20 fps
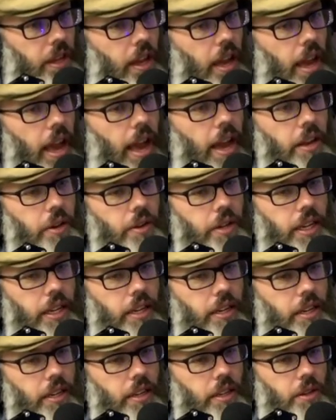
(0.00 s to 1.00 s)
And you
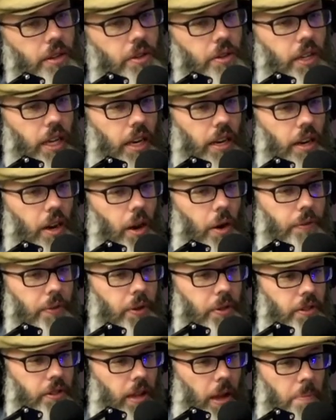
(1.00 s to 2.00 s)
can you can almost